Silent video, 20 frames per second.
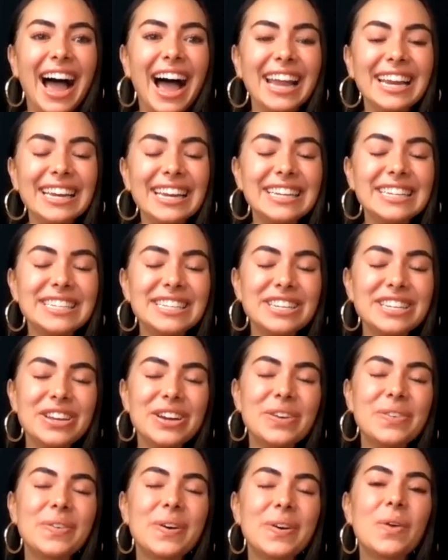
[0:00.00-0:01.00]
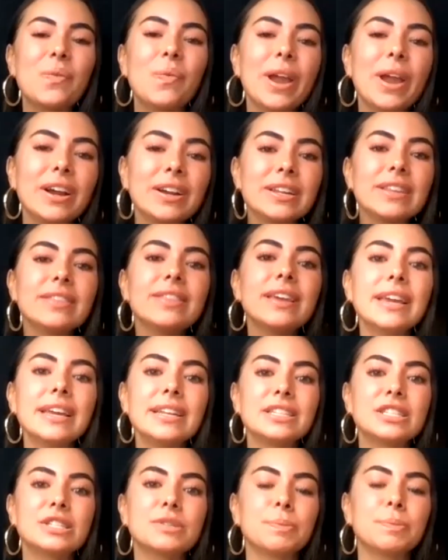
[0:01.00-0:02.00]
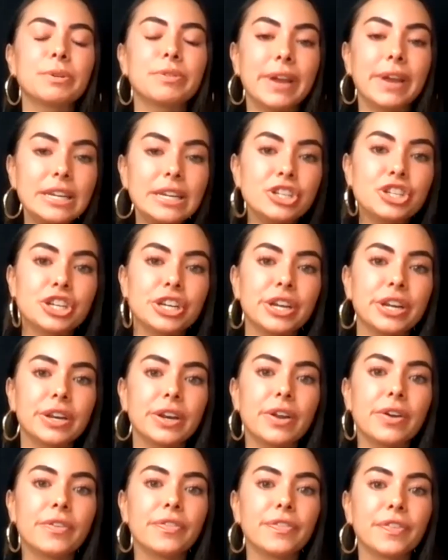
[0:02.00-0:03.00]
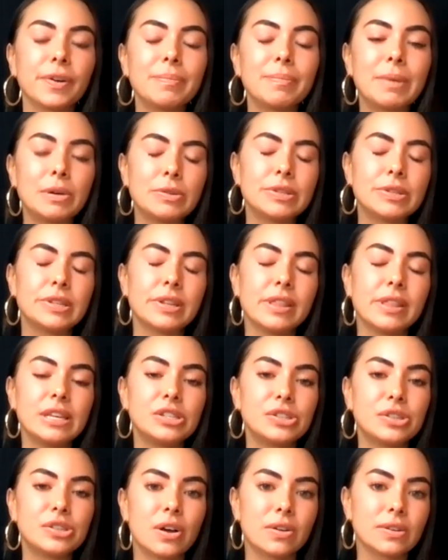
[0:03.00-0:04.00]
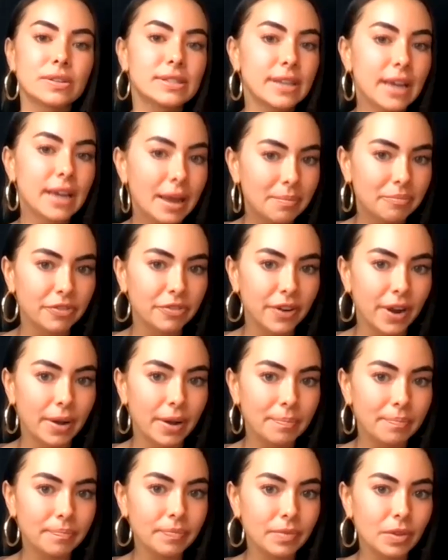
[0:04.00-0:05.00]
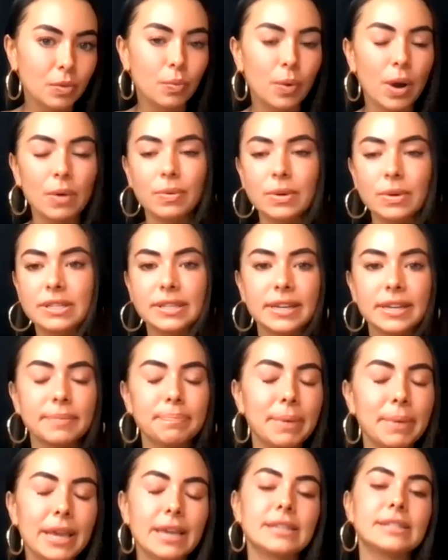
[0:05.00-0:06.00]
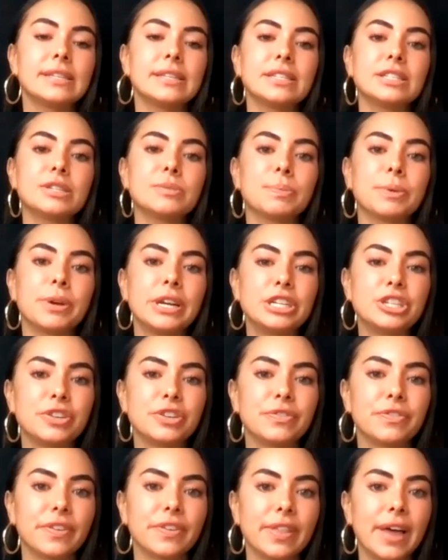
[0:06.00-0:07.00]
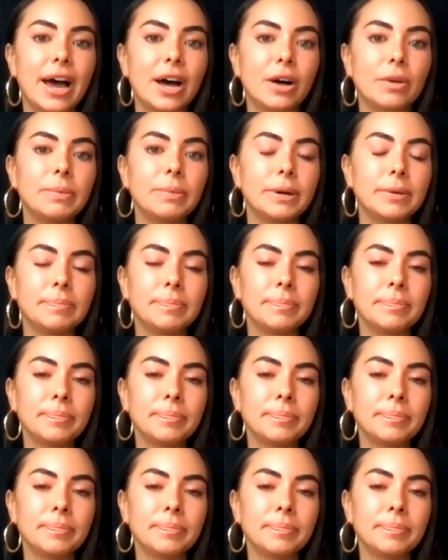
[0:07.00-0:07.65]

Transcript: I need to know where did the inspiration for most of these songs come from? What was the biggest inspiration for the album?